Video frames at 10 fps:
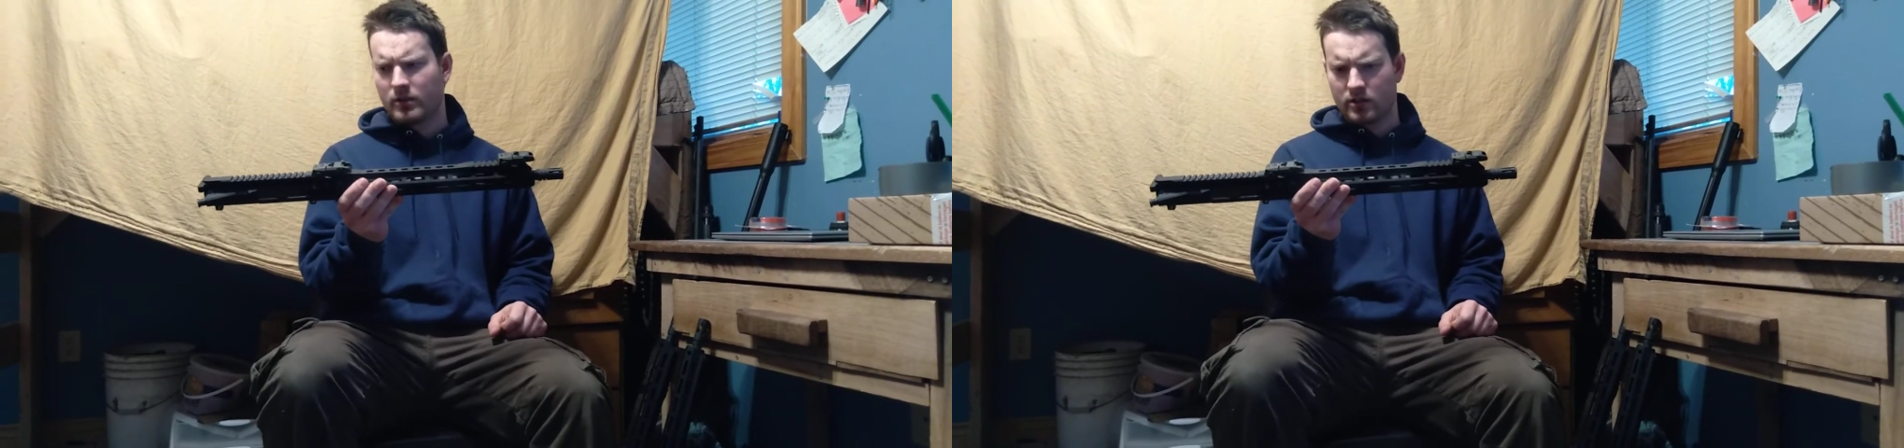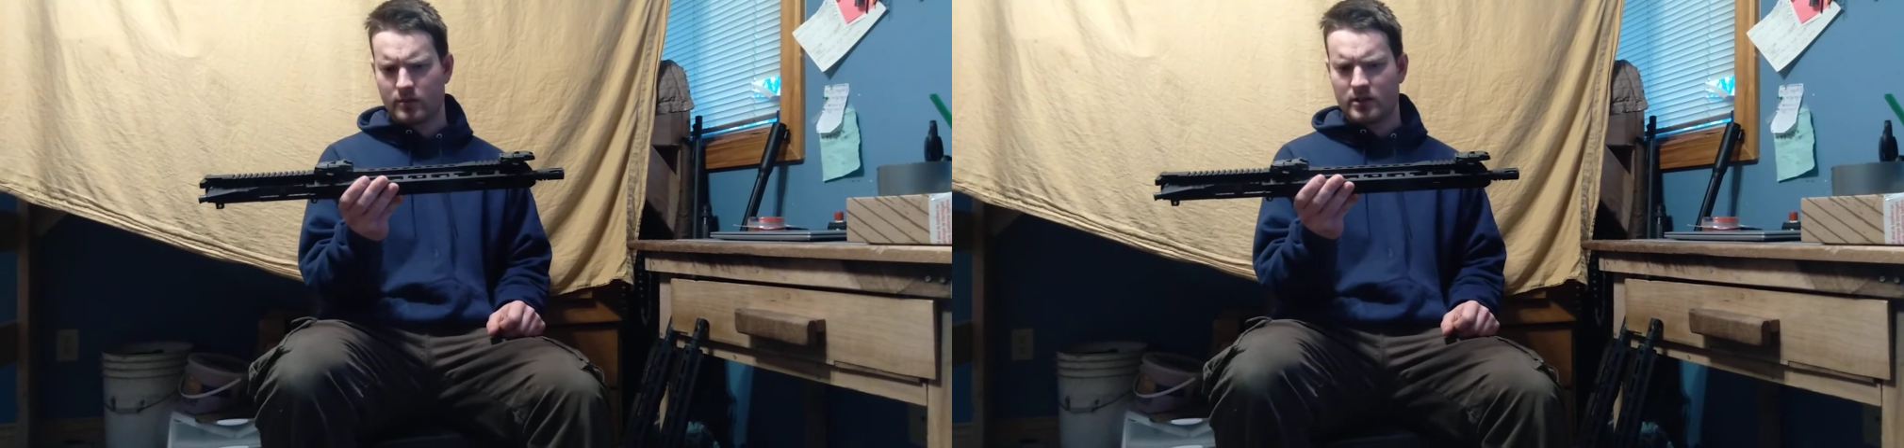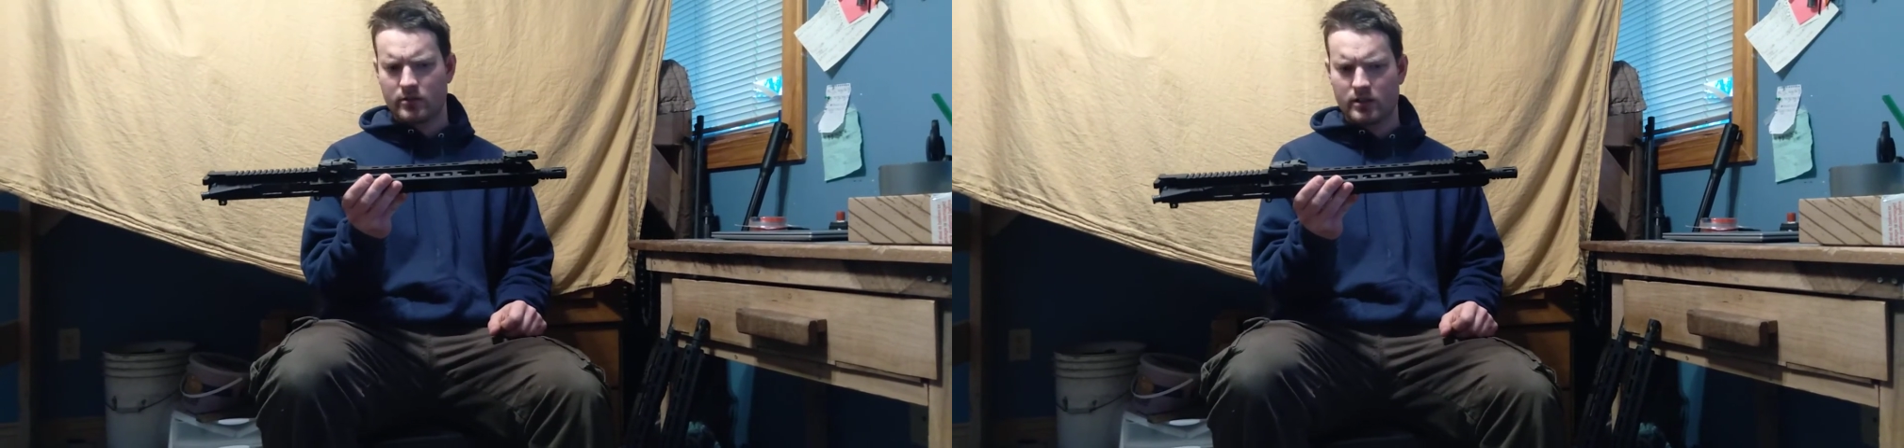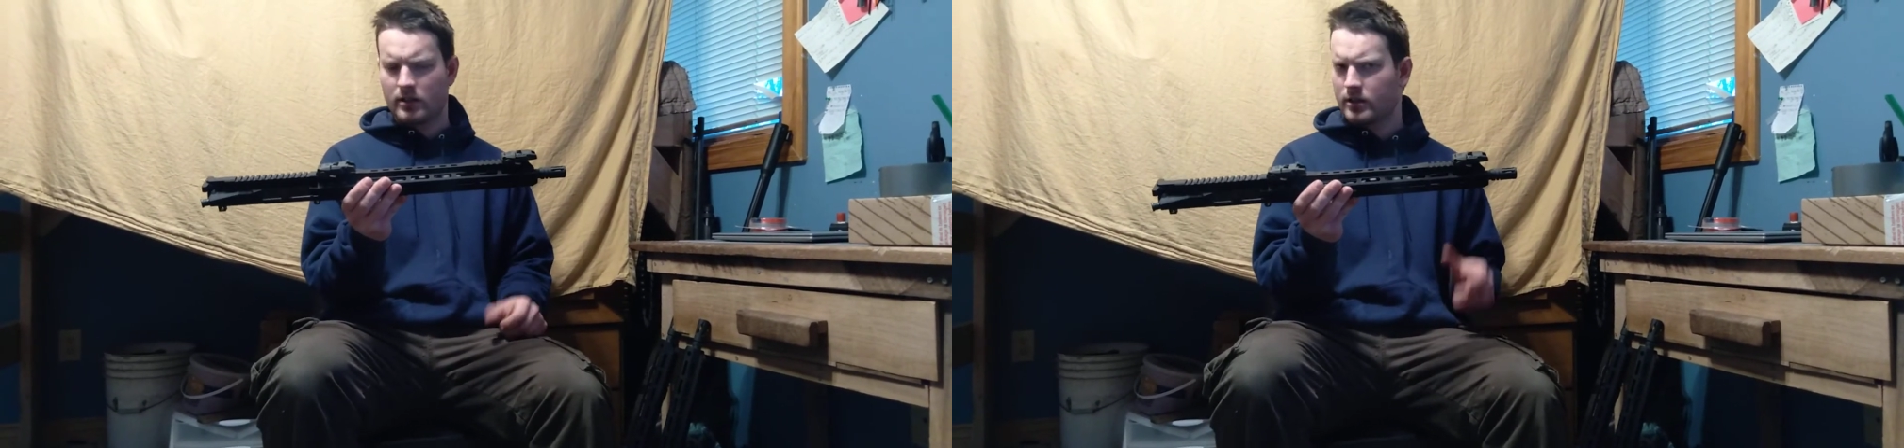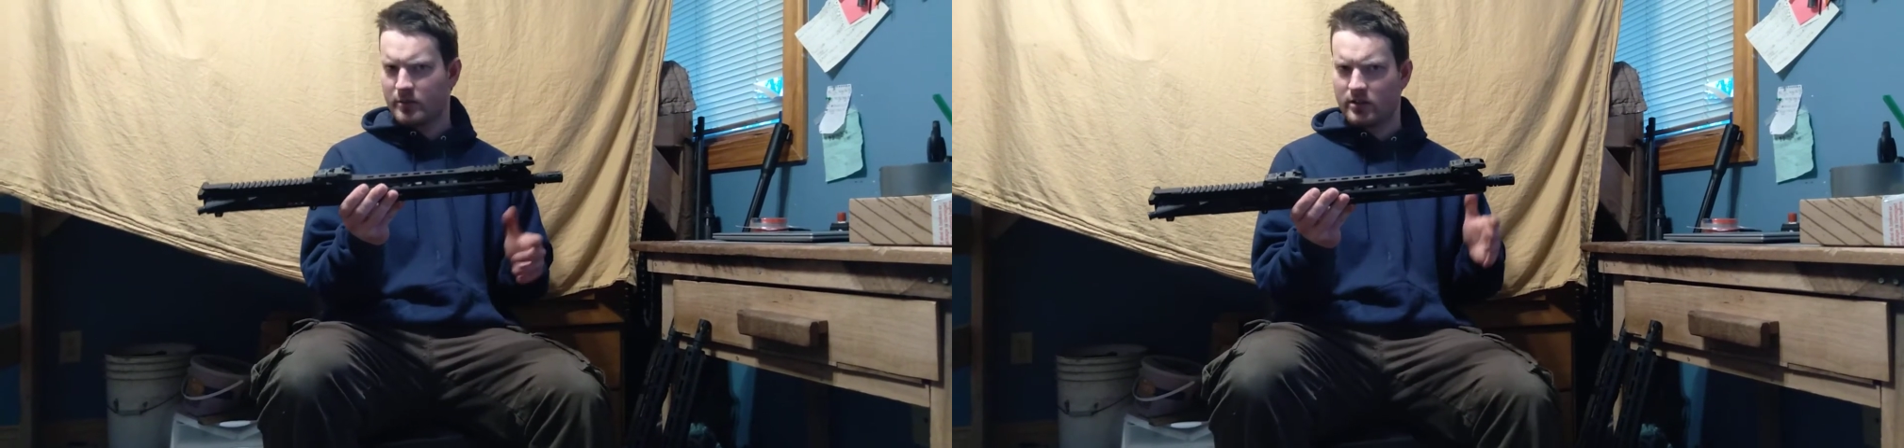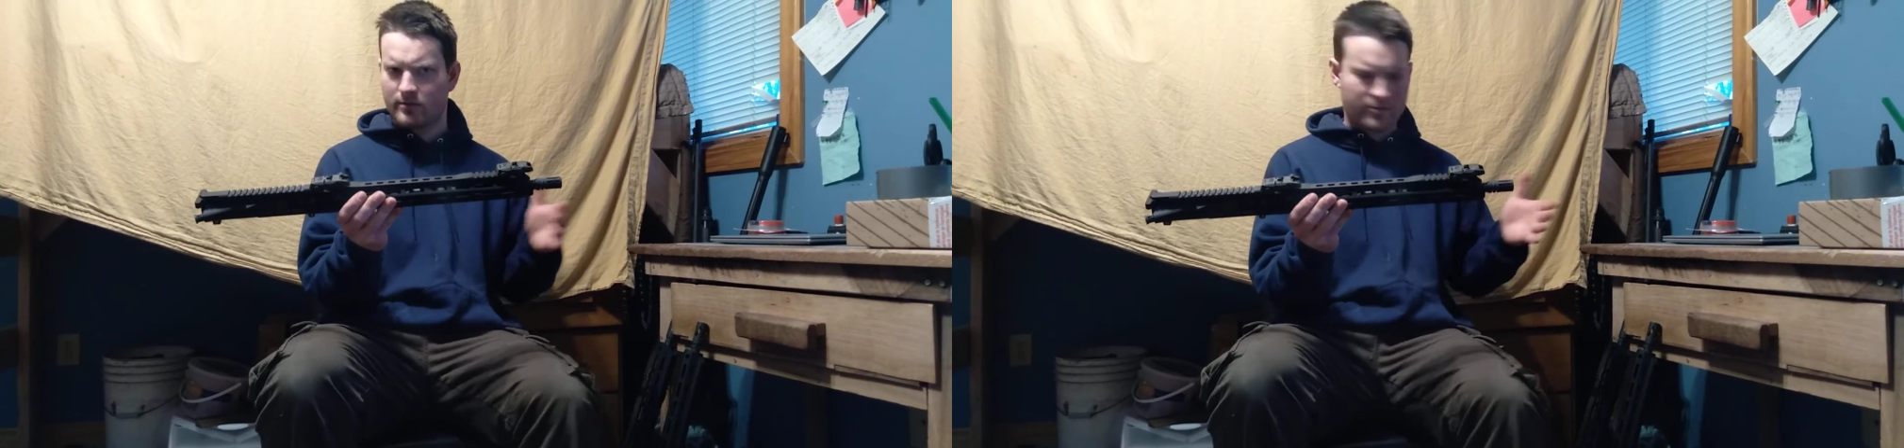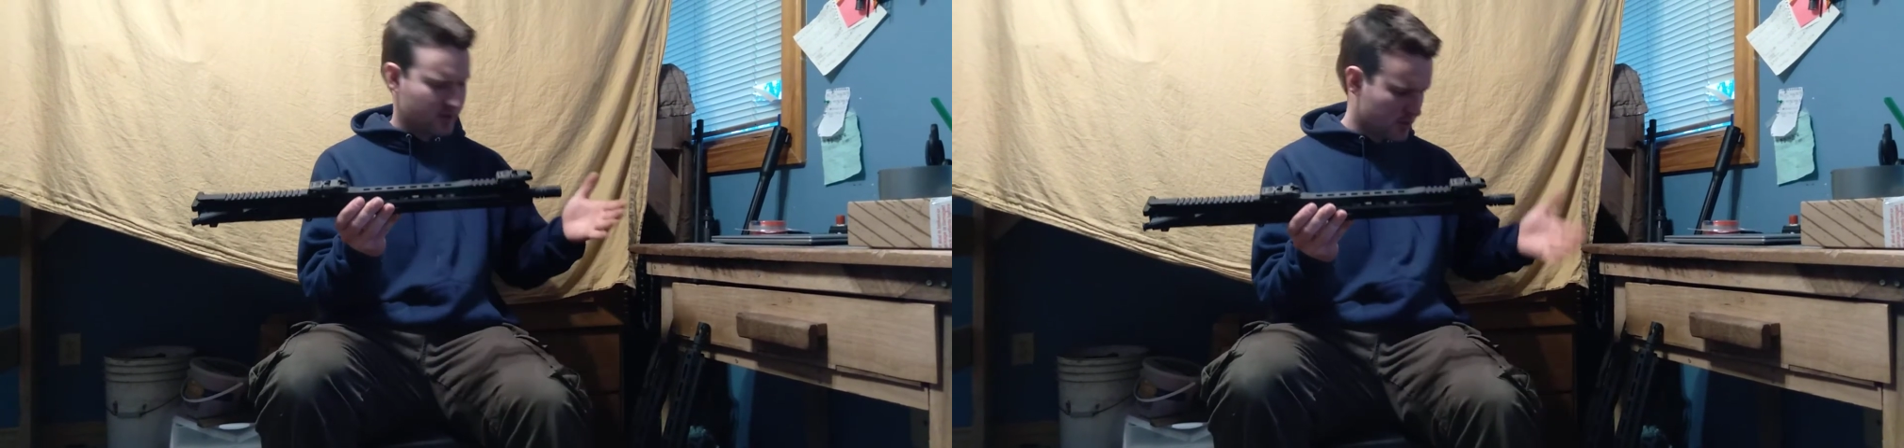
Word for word: were going to be doing a little bit of